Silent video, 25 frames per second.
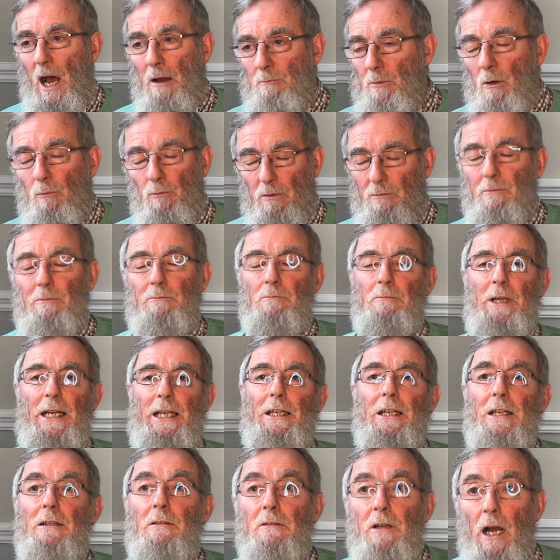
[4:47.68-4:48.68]
I
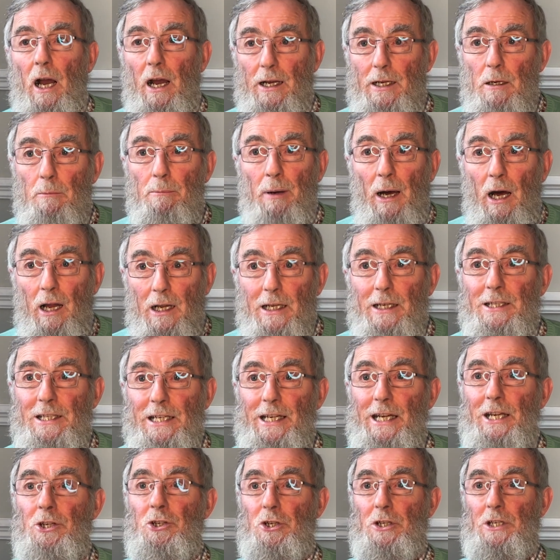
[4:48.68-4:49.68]
meaning kind of
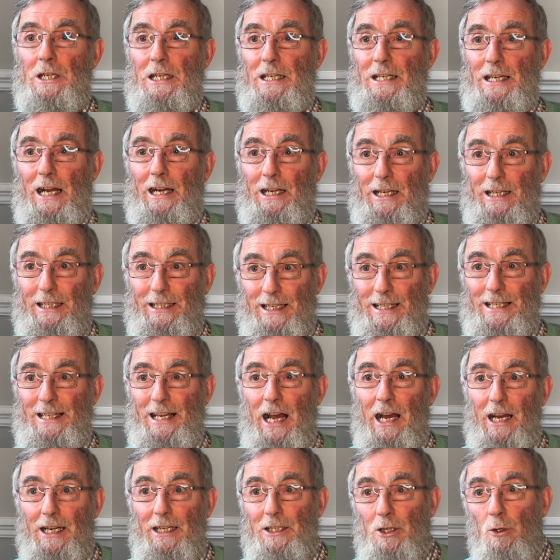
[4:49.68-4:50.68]
politicians
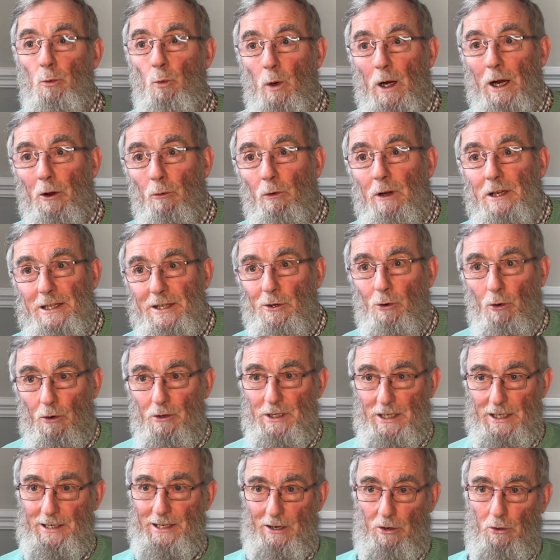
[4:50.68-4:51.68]
deciding where
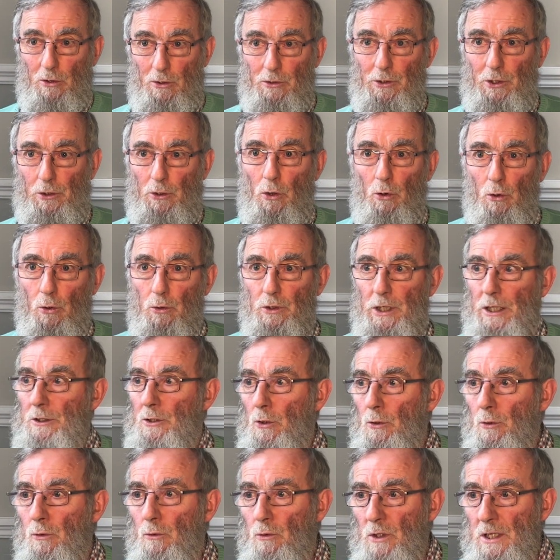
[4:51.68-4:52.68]
resources are going to go.
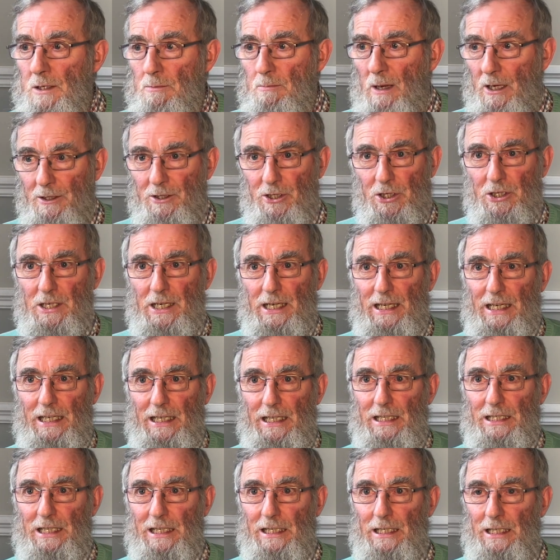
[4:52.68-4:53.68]
They don't respond to
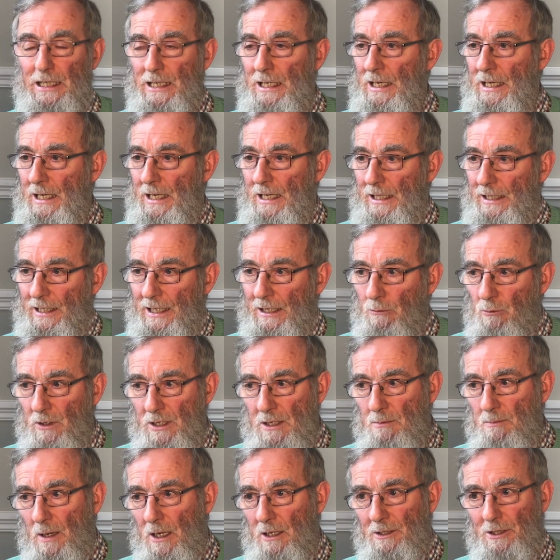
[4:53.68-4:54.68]
need. They
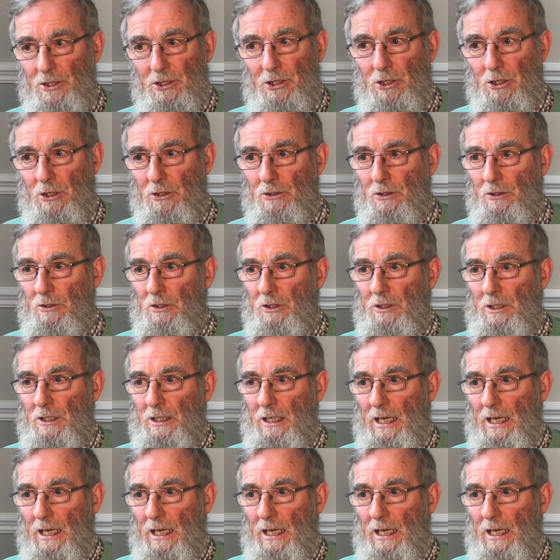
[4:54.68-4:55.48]
respond to